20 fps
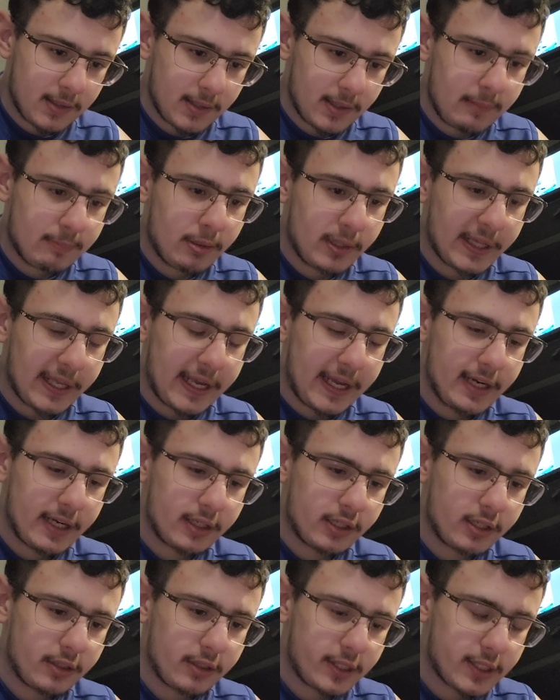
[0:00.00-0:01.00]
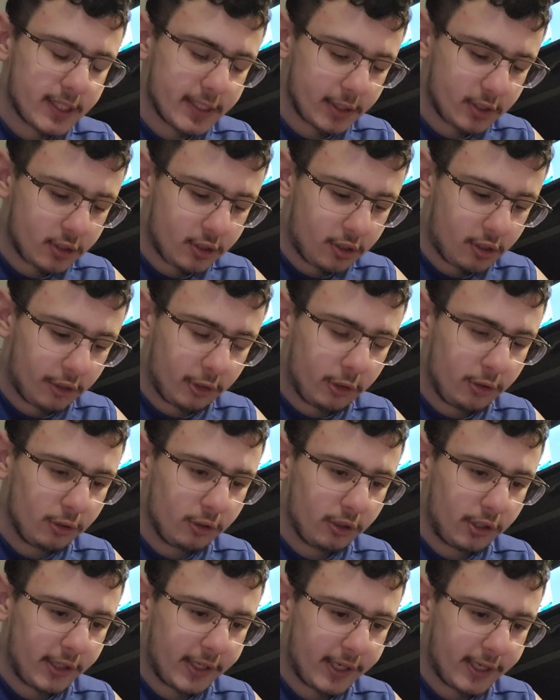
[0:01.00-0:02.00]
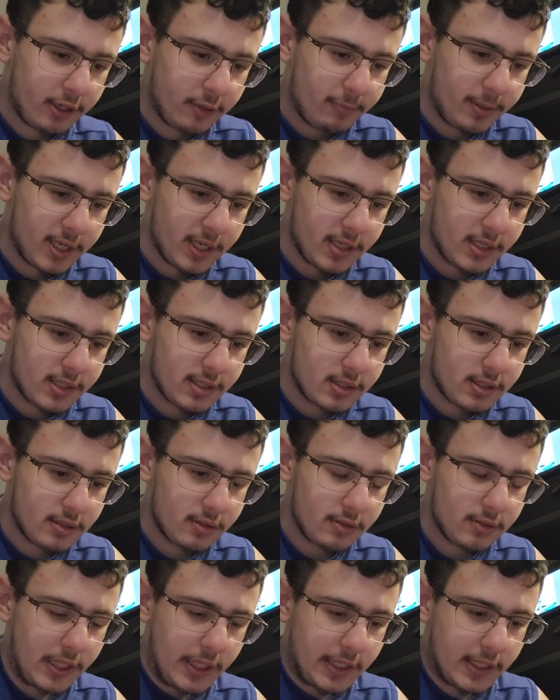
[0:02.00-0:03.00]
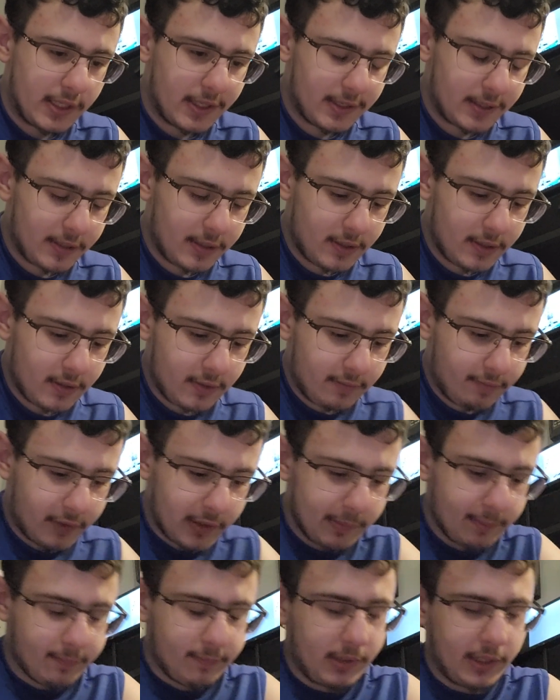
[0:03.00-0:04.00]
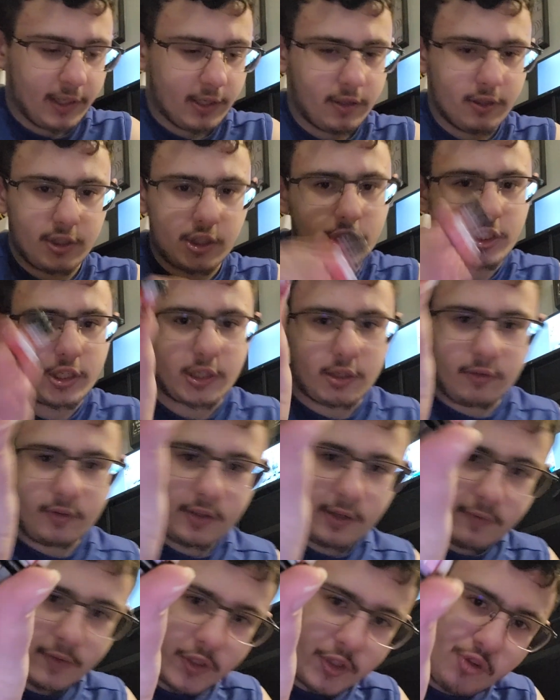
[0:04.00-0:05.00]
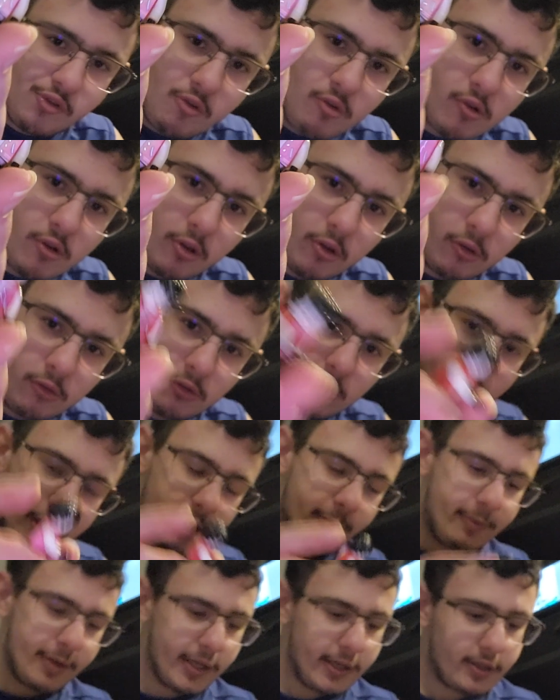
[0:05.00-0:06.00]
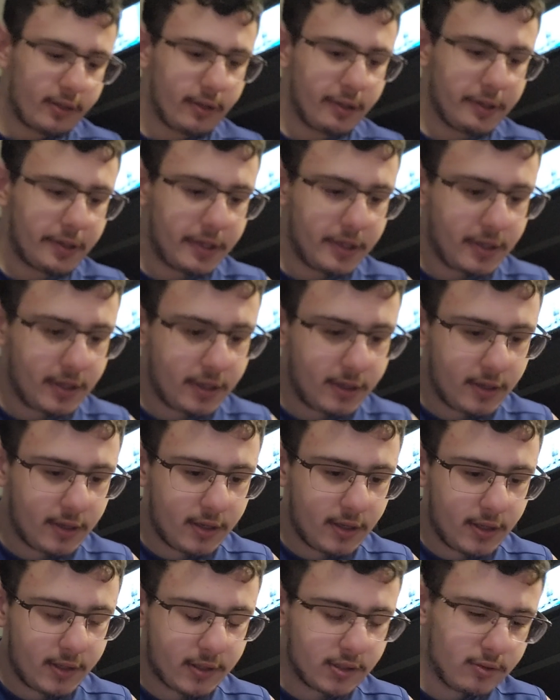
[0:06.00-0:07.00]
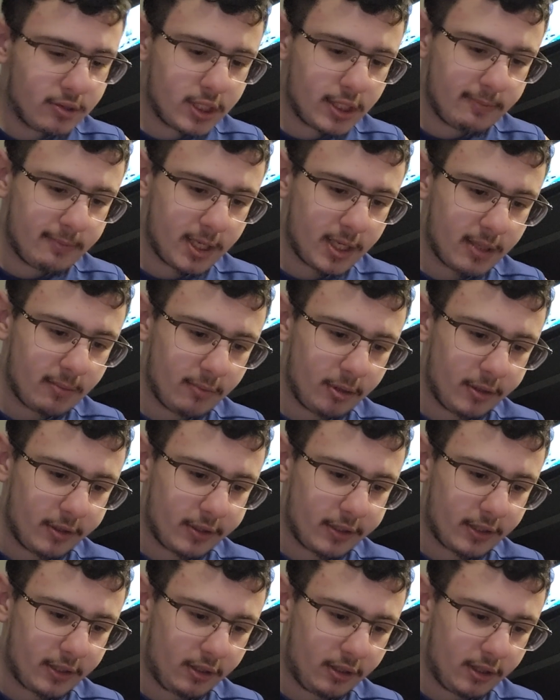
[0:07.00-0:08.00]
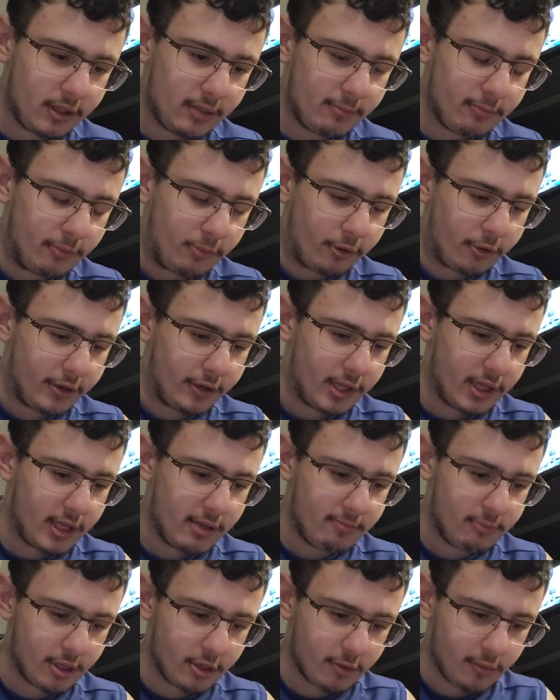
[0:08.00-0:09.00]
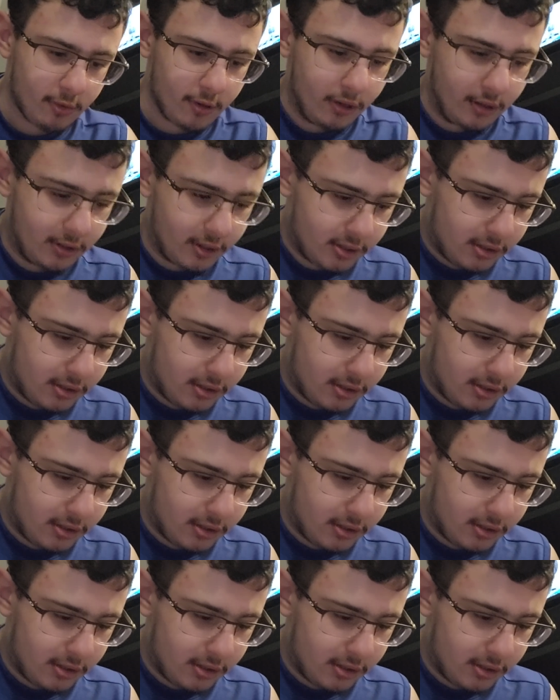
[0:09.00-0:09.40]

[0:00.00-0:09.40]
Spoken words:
a black Cole hairpiece from Lego Ninjago, the original Cole hairpiece, to make him look more emo.